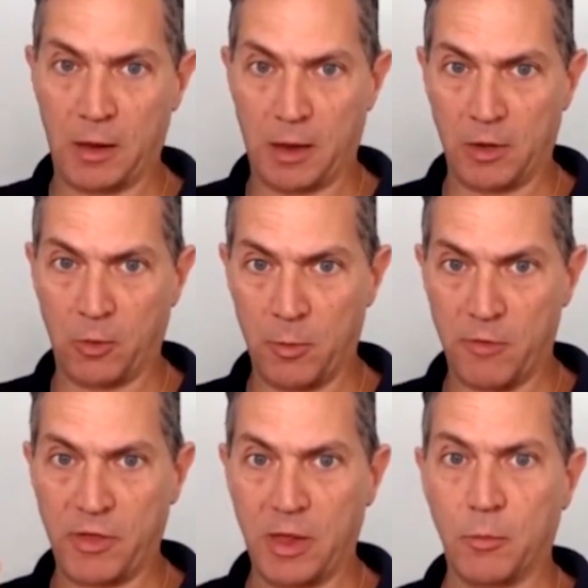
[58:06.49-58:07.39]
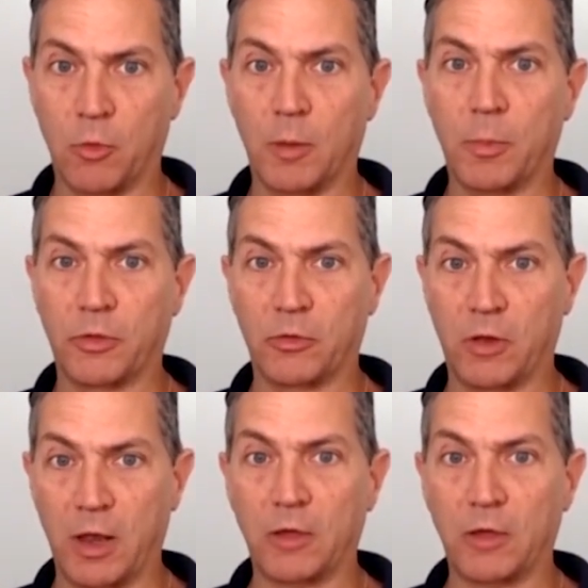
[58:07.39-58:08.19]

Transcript: I, I know I'm a fanboy, but there's a